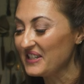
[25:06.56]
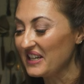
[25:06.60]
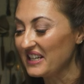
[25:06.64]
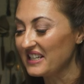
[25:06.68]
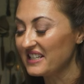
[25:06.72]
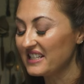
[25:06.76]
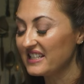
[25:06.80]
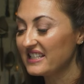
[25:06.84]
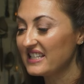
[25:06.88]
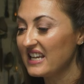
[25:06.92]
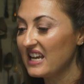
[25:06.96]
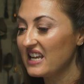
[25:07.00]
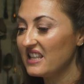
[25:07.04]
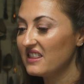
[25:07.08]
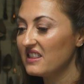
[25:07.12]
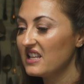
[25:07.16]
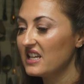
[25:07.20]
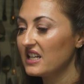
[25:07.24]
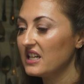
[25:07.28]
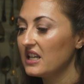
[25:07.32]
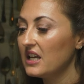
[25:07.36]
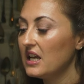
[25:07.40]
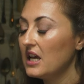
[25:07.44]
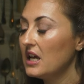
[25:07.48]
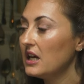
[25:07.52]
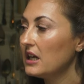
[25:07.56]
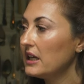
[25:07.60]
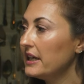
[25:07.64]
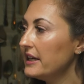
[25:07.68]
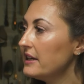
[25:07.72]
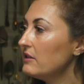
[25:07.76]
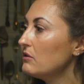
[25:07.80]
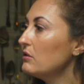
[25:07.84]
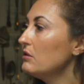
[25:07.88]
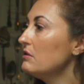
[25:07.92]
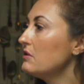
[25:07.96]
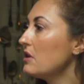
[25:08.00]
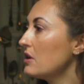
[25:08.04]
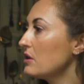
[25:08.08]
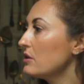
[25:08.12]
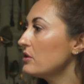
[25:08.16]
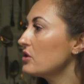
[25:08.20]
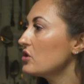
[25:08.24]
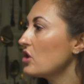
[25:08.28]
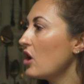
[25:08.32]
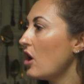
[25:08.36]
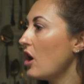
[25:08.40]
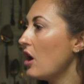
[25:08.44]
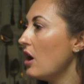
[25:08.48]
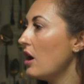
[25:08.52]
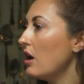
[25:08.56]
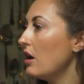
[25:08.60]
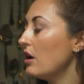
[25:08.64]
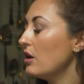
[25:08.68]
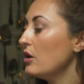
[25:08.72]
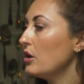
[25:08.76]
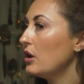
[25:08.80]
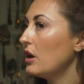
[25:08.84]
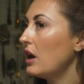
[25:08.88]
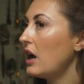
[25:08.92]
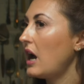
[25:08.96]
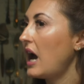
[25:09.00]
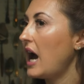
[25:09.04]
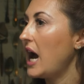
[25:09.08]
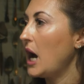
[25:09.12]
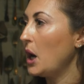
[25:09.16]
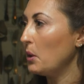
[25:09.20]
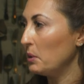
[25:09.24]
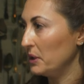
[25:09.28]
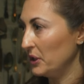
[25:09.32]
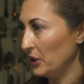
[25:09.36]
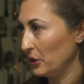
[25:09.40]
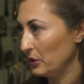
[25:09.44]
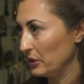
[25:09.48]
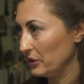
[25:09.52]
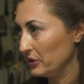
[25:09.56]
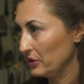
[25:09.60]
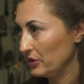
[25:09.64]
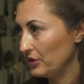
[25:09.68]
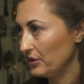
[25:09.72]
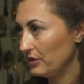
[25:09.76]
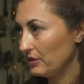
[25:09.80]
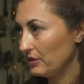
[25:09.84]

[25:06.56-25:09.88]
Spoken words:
understand that clinical notes are our notes.